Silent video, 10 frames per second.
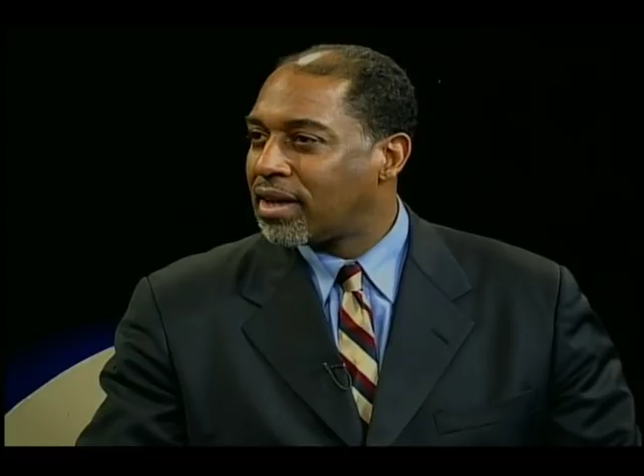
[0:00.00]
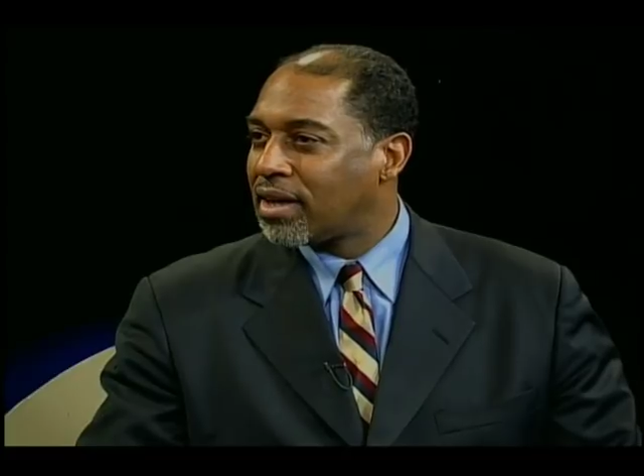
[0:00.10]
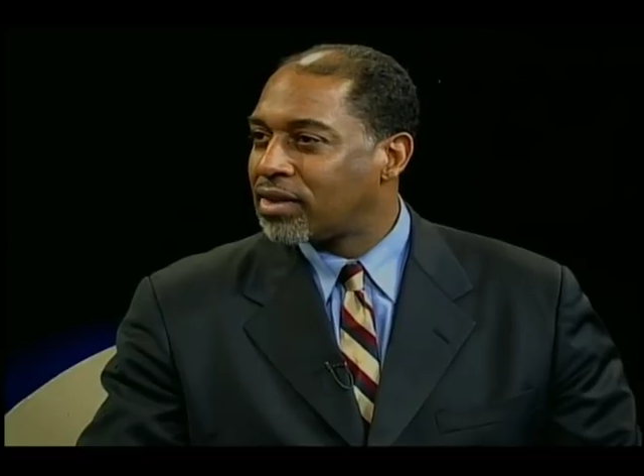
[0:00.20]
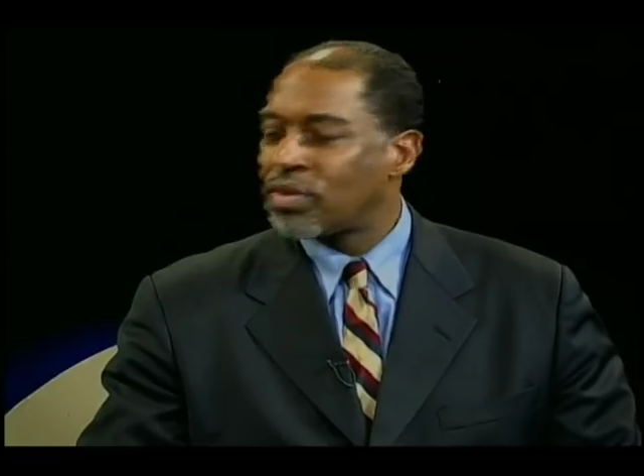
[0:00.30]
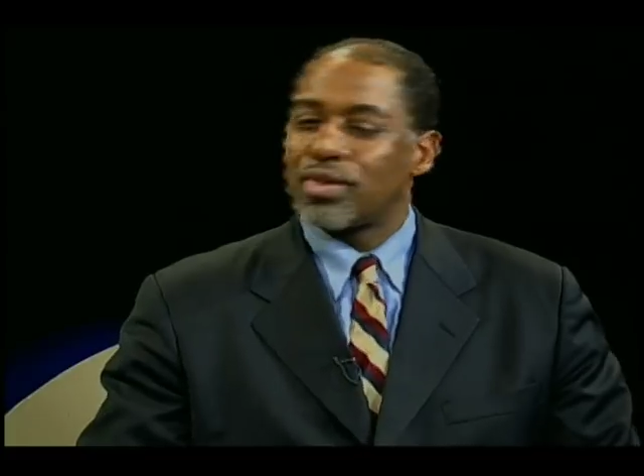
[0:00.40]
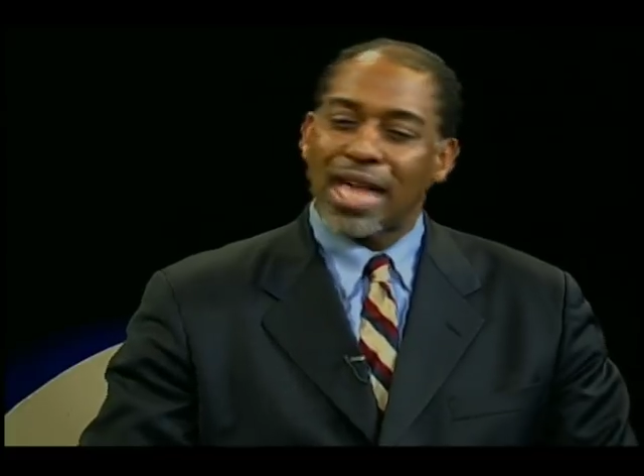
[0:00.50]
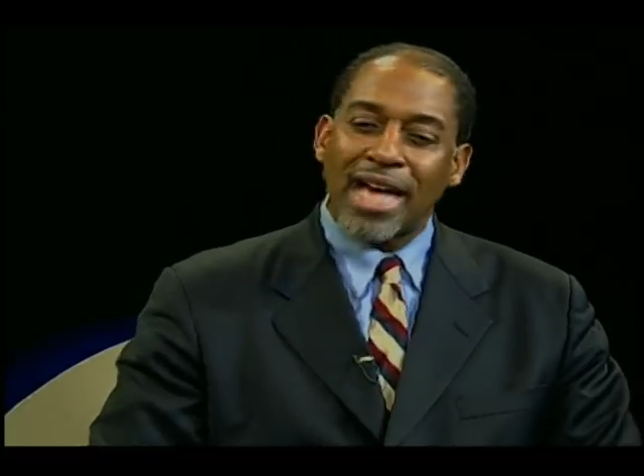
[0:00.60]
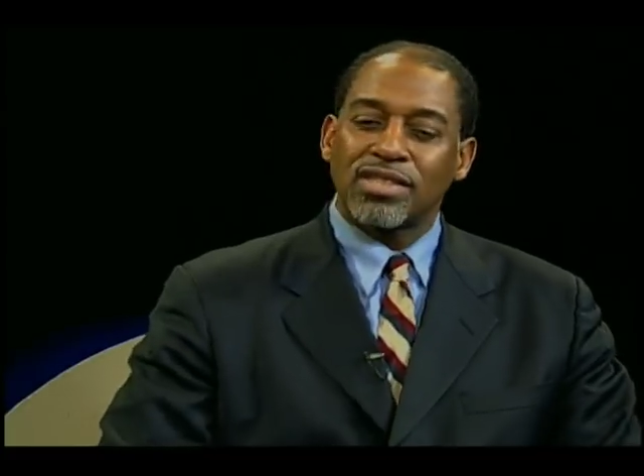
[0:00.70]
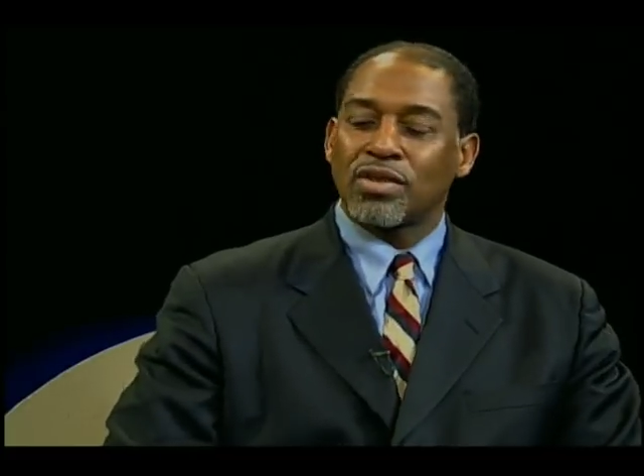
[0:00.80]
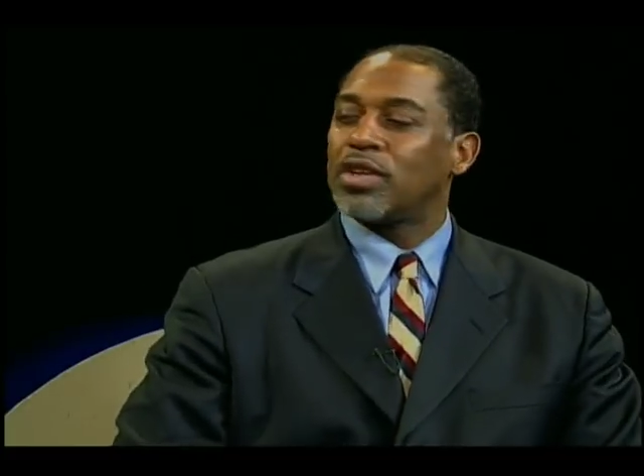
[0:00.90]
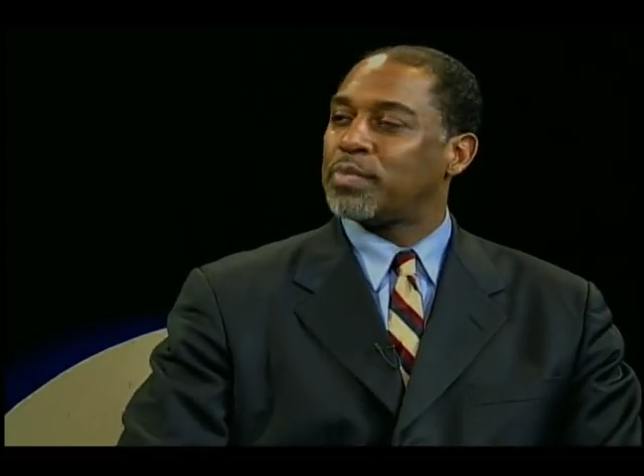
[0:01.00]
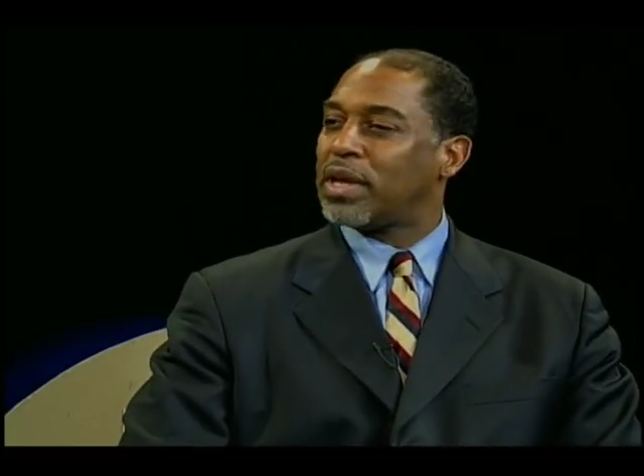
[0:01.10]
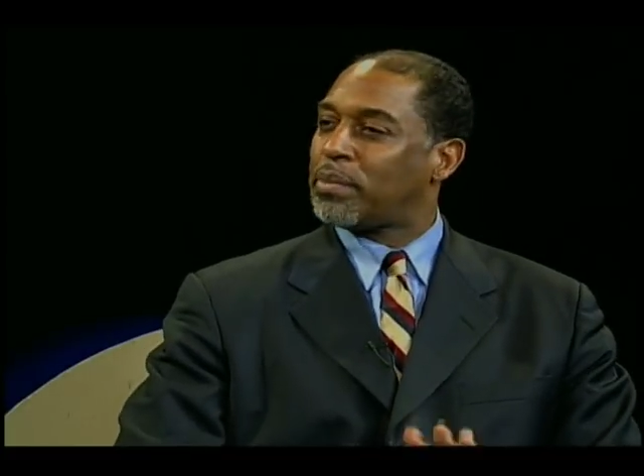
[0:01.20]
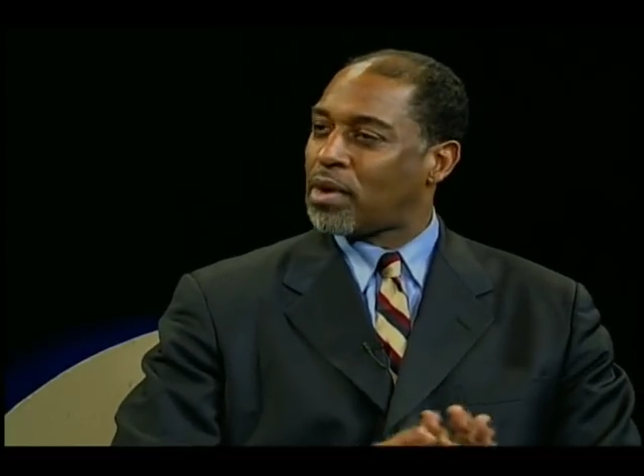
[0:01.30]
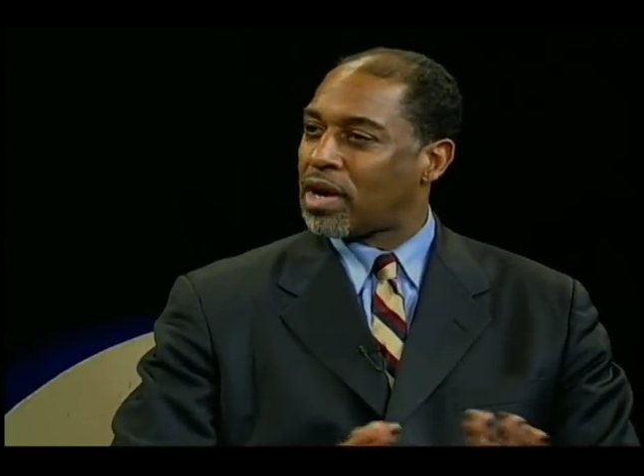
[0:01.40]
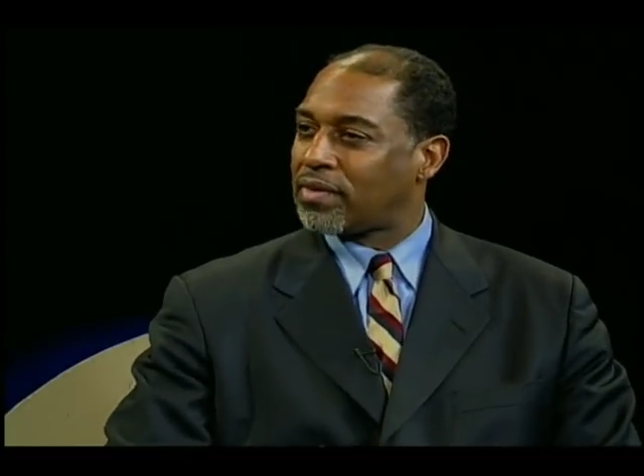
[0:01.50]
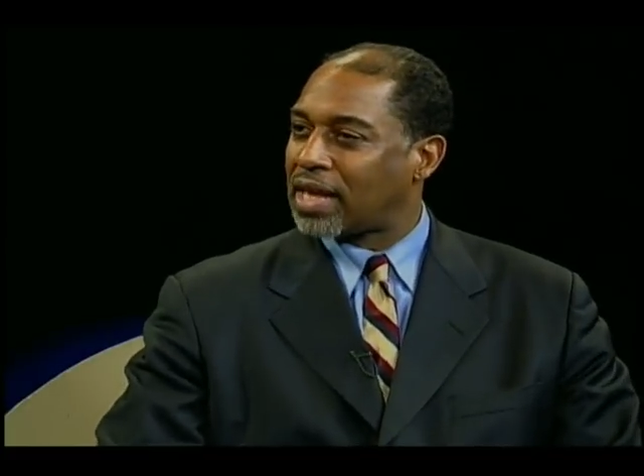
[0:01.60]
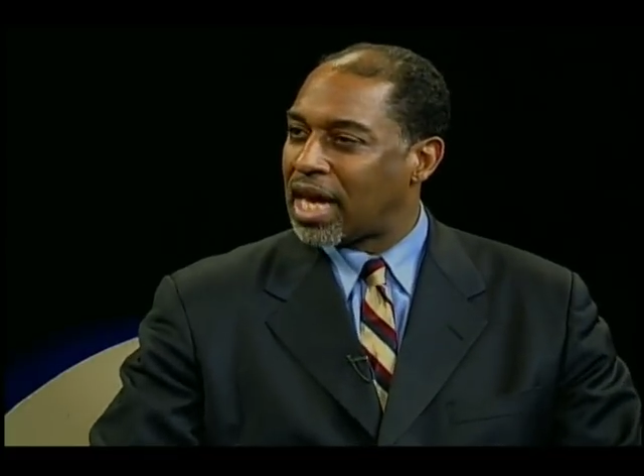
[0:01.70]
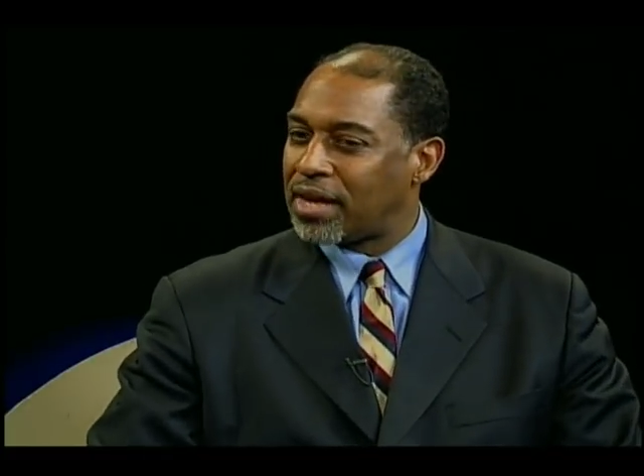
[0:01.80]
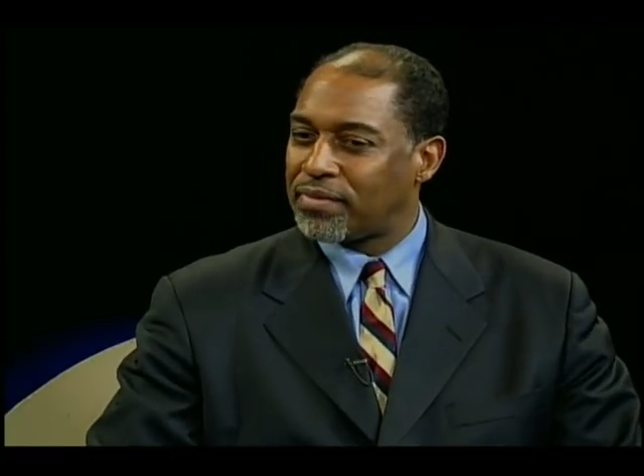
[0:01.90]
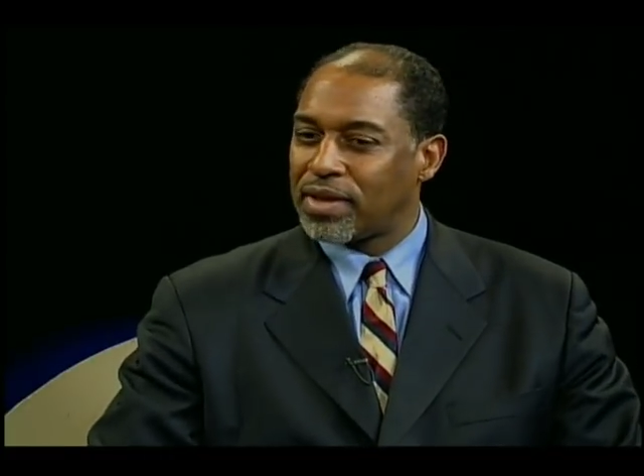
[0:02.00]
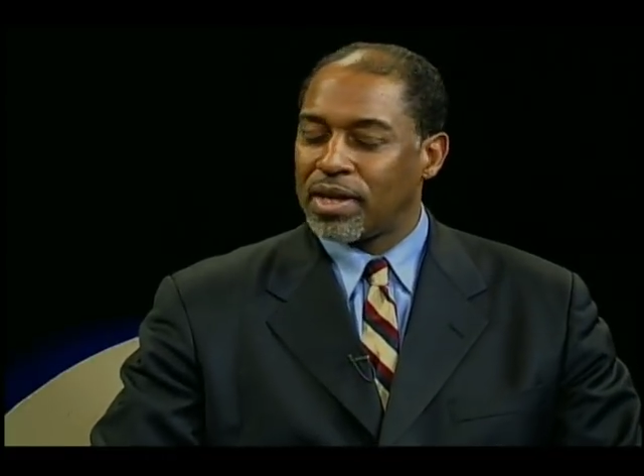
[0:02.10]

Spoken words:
So that's going to be a part of life.